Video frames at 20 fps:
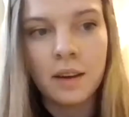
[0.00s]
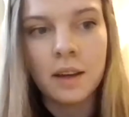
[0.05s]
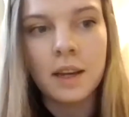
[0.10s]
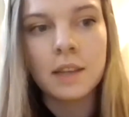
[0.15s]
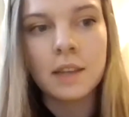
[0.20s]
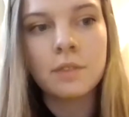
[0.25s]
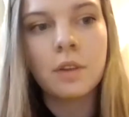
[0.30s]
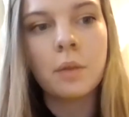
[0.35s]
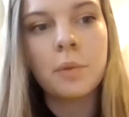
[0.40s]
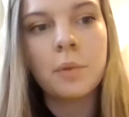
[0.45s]

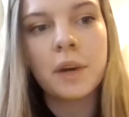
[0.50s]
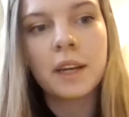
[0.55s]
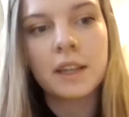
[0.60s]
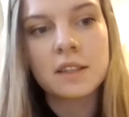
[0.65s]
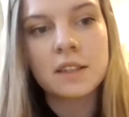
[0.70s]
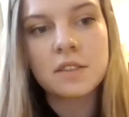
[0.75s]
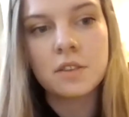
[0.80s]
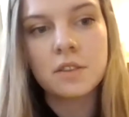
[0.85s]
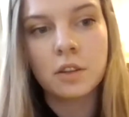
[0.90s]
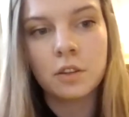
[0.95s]
it will bring
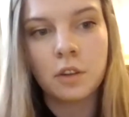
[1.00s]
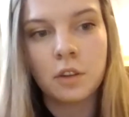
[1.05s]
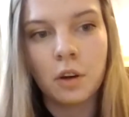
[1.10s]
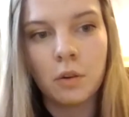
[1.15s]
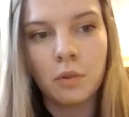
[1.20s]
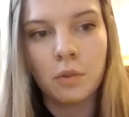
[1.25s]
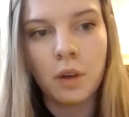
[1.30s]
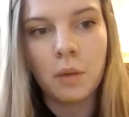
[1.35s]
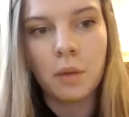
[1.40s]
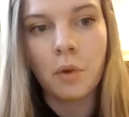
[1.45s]
us not
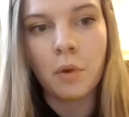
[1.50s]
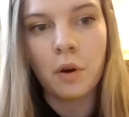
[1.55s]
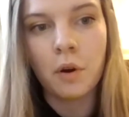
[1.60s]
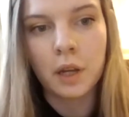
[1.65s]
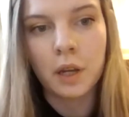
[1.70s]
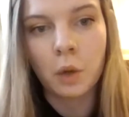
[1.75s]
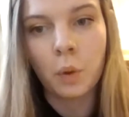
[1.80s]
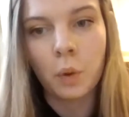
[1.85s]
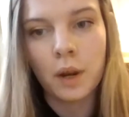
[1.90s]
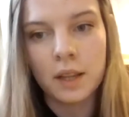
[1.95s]
only more
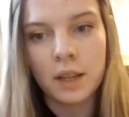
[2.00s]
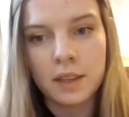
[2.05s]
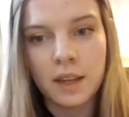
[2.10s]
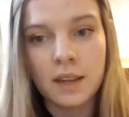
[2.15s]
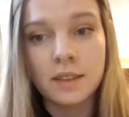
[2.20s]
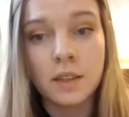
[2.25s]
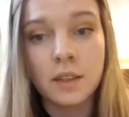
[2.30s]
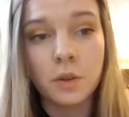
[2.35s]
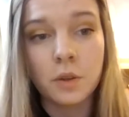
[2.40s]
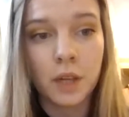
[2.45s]
equality
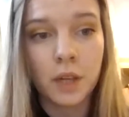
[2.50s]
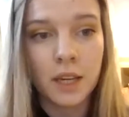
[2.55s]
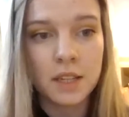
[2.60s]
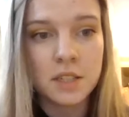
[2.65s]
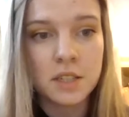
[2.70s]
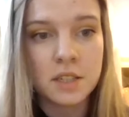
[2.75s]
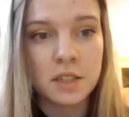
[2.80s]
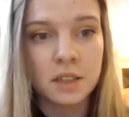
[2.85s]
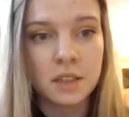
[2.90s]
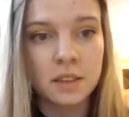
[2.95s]
in
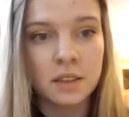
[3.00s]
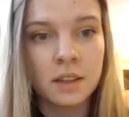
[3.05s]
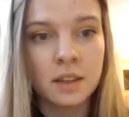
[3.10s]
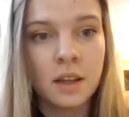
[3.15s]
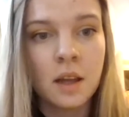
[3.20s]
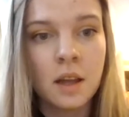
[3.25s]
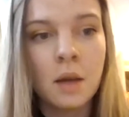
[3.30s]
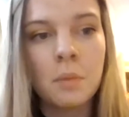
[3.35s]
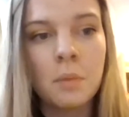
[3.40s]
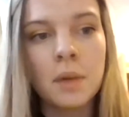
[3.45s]

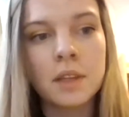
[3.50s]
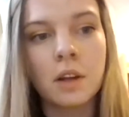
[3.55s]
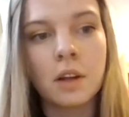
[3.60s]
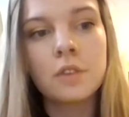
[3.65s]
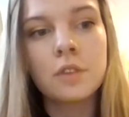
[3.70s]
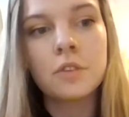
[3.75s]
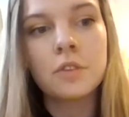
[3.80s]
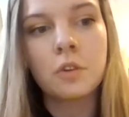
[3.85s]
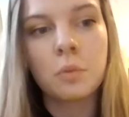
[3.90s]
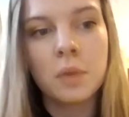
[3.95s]
education, but
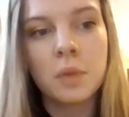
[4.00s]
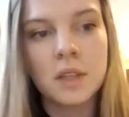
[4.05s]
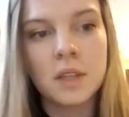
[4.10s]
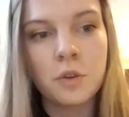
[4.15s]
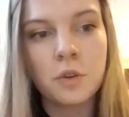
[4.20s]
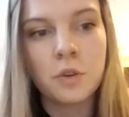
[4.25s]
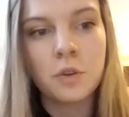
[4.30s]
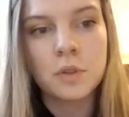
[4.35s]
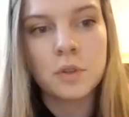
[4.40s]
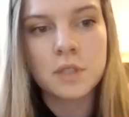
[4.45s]
also many
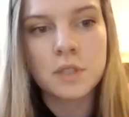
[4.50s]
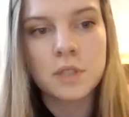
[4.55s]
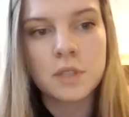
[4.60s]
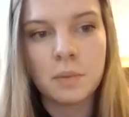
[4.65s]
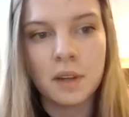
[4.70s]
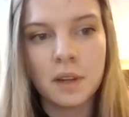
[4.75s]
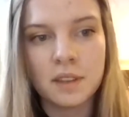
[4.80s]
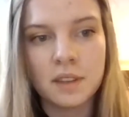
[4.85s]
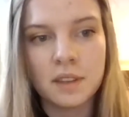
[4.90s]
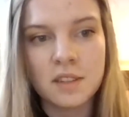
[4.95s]
new
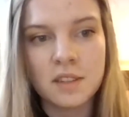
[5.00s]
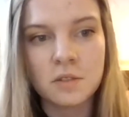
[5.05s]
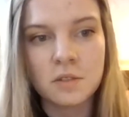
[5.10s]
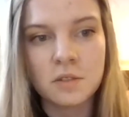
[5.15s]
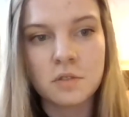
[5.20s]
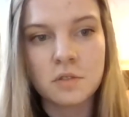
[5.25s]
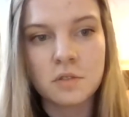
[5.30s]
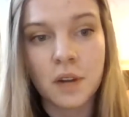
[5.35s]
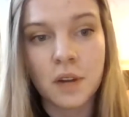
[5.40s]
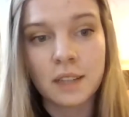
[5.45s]
possibilities to
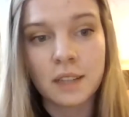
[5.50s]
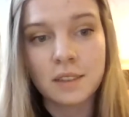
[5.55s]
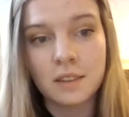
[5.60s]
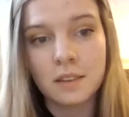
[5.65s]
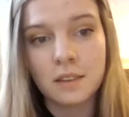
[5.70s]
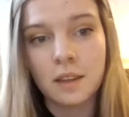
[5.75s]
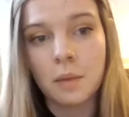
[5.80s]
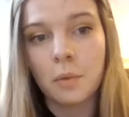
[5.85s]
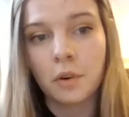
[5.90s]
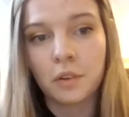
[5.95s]

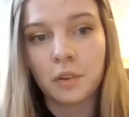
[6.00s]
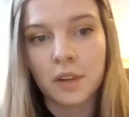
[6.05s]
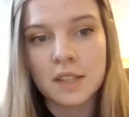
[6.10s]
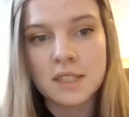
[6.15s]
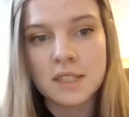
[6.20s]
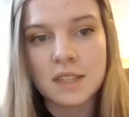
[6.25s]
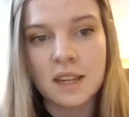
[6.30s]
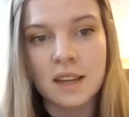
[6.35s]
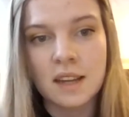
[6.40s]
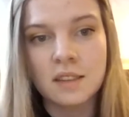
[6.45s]
strengthen
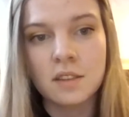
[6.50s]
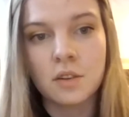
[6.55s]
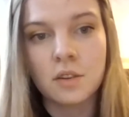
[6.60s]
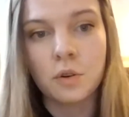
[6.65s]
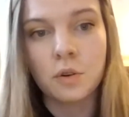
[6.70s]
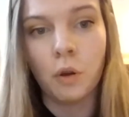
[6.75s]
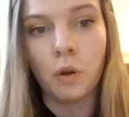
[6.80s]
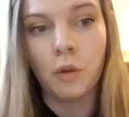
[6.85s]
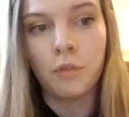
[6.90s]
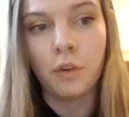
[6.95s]
democracy and the
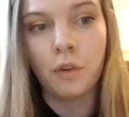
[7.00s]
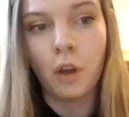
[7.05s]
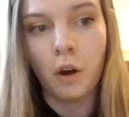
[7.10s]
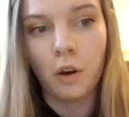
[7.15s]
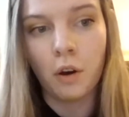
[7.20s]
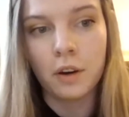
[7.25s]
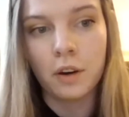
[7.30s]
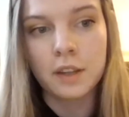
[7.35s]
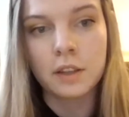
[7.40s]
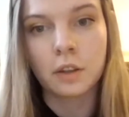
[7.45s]
rule of
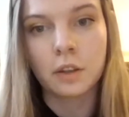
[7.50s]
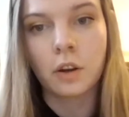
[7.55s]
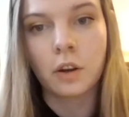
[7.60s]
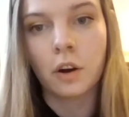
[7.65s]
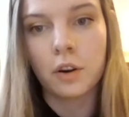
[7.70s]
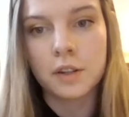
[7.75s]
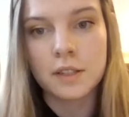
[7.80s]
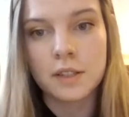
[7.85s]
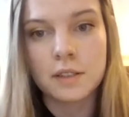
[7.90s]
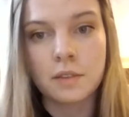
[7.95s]
law in
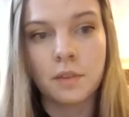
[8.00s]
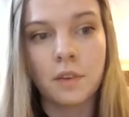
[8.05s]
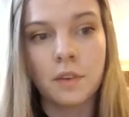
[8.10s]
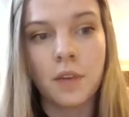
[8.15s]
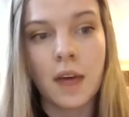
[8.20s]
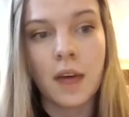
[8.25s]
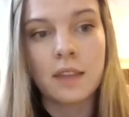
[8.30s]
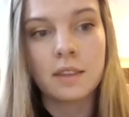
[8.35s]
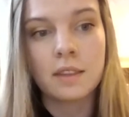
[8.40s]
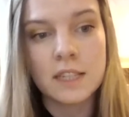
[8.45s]
accordance
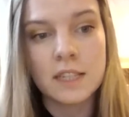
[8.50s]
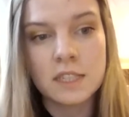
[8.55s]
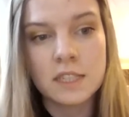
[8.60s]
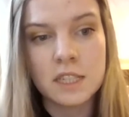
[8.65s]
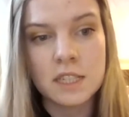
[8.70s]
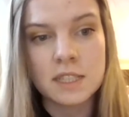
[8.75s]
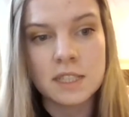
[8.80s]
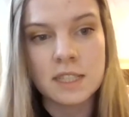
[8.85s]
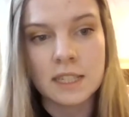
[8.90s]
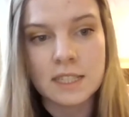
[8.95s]
with
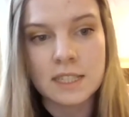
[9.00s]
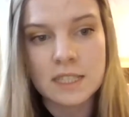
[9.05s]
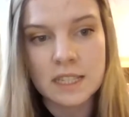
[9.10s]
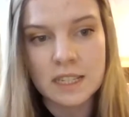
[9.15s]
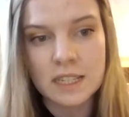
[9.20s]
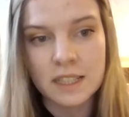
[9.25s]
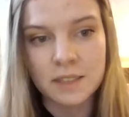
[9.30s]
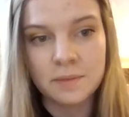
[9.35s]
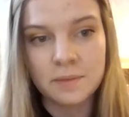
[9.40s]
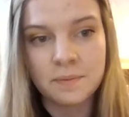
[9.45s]
SDG
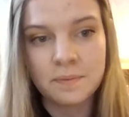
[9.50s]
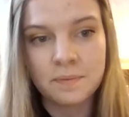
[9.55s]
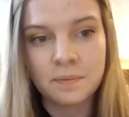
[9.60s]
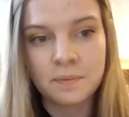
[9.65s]
16.